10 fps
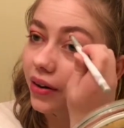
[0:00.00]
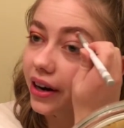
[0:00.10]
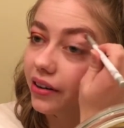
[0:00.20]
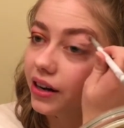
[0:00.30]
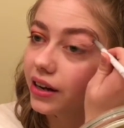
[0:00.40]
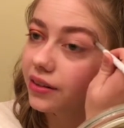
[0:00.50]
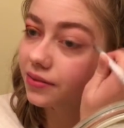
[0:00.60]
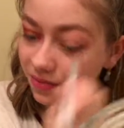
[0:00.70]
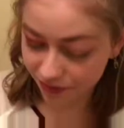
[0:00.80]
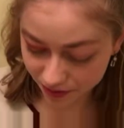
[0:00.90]
area.
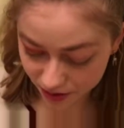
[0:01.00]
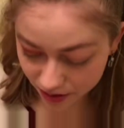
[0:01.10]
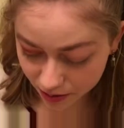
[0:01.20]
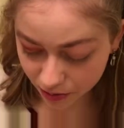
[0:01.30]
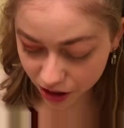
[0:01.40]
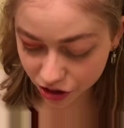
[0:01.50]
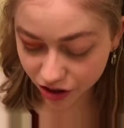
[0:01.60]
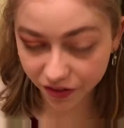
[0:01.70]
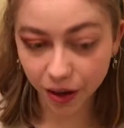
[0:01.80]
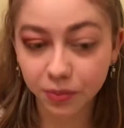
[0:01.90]
Making sure
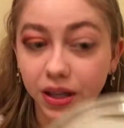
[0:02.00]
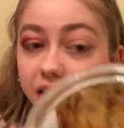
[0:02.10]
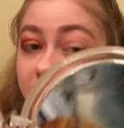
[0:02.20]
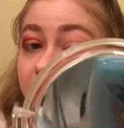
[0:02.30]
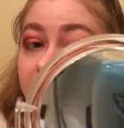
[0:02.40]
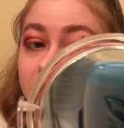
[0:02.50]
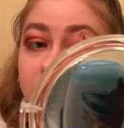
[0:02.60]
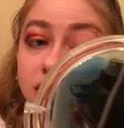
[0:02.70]
I've got plenty there